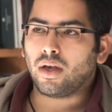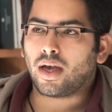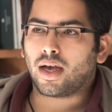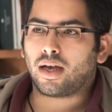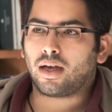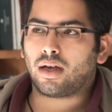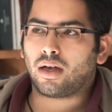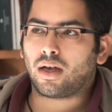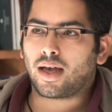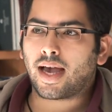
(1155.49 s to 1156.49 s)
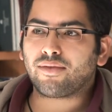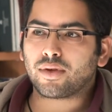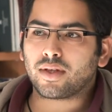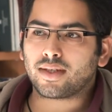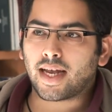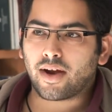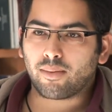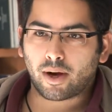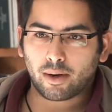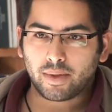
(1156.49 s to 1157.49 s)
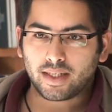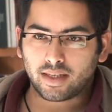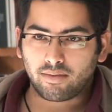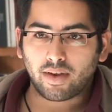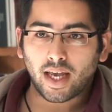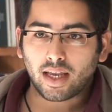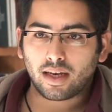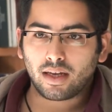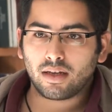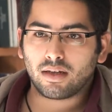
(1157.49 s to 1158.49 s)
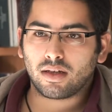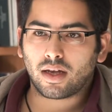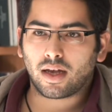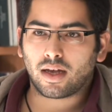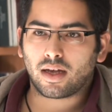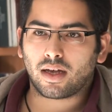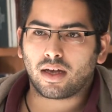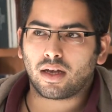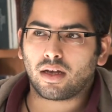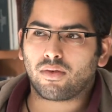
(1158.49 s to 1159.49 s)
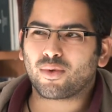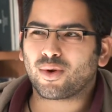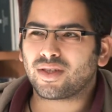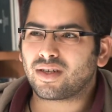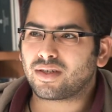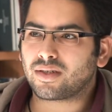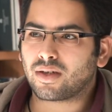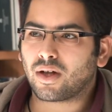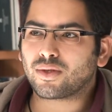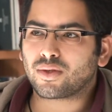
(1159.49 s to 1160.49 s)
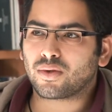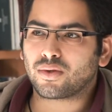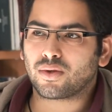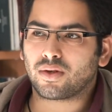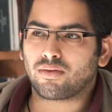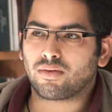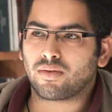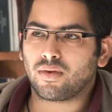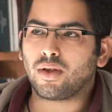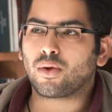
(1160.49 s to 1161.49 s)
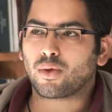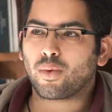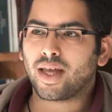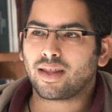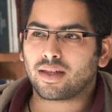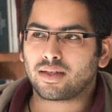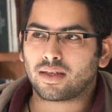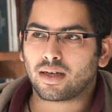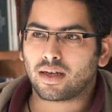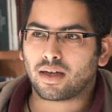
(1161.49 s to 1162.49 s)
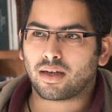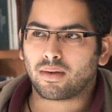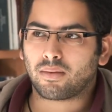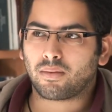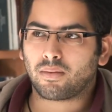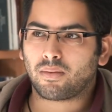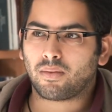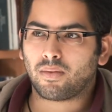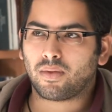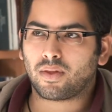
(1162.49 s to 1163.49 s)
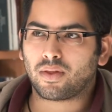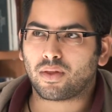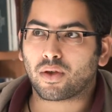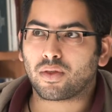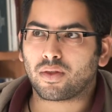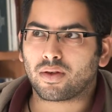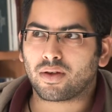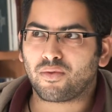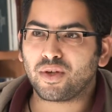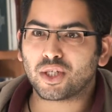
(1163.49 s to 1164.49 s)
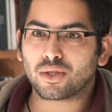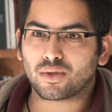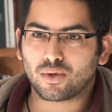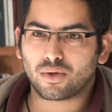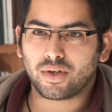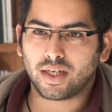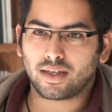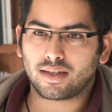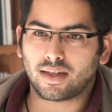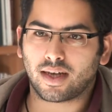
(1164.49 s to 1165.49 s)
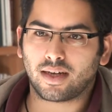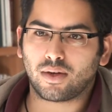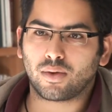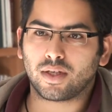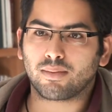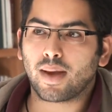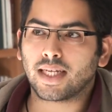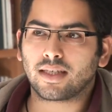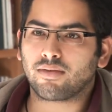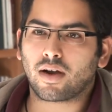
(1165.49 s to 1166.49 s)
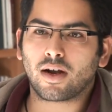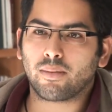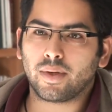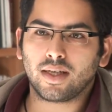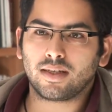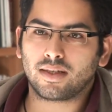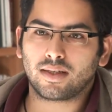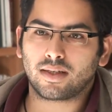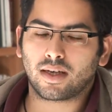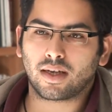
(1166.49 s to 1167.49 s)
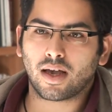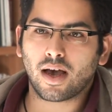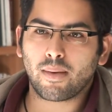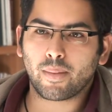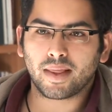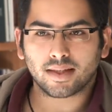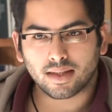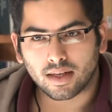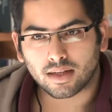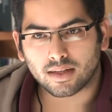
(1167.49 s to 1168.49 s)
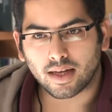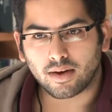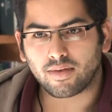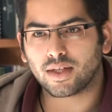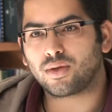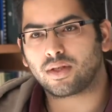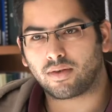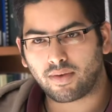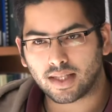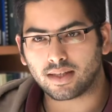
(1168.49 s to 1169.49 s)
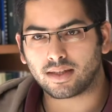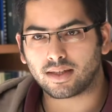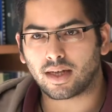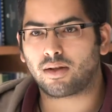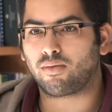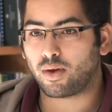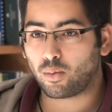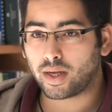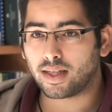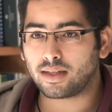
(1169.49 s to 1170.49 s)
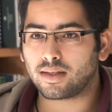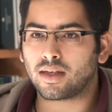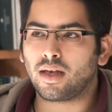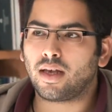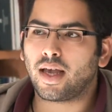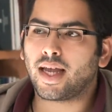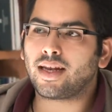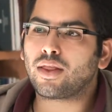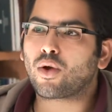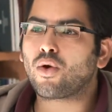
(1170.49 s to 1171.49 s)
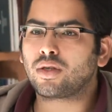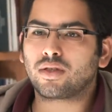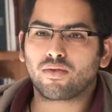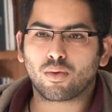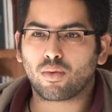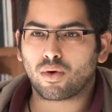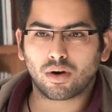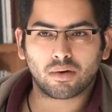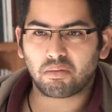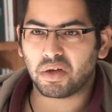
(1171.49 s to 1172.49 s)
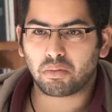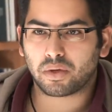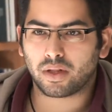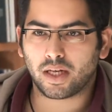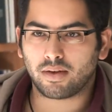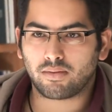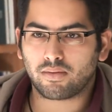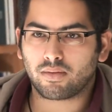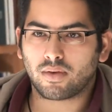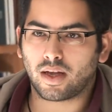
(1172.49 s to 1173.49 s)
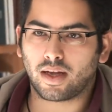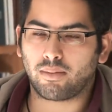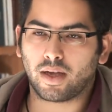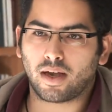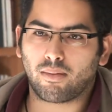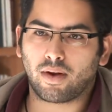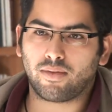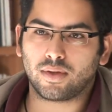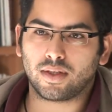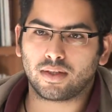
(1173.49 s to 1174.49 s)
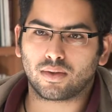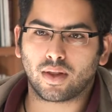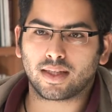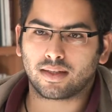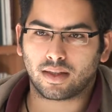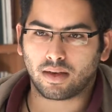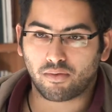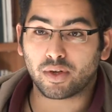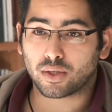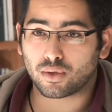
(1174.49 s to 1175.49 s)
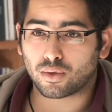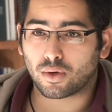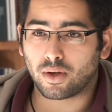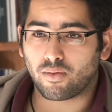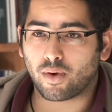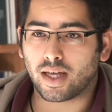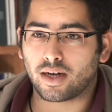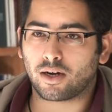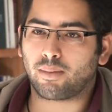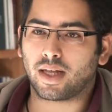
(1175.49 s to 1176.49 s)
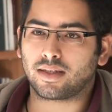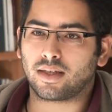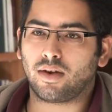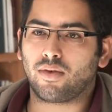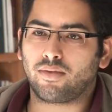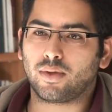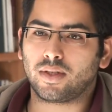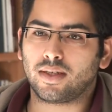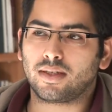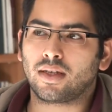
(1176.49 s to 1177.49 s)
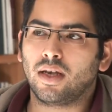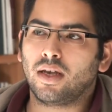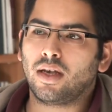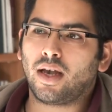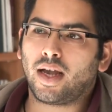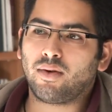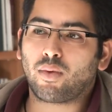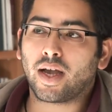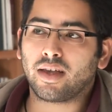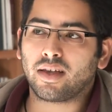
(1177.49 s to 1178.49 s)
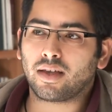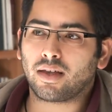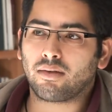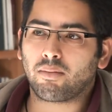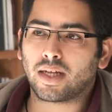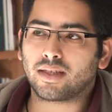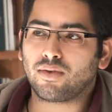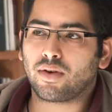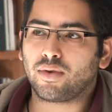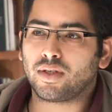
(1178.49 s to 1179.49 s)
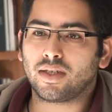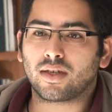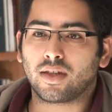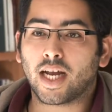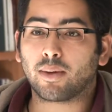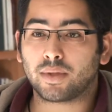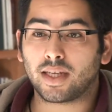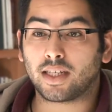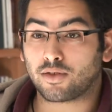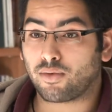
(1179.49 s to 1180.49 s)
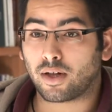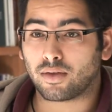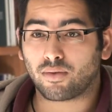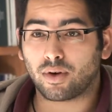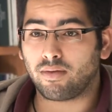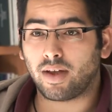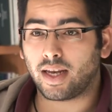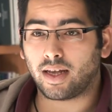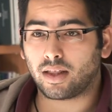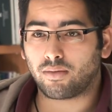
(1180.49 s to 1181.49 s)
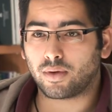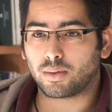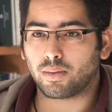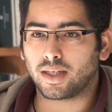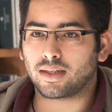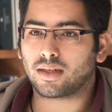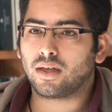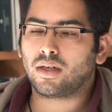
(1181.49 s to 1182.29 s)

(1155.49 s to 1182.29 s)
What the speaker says: After this, Arab armies invade. Of course, there's also sort of, the way that the official story is that, these massive armies come and this little state of Israel defends itself and wins. And in the course of the war, people leave and become refugees. So that's the official story of why there are Palestinian refugees and why Palestinian refugees are the Arab state's fault for invading in the first place.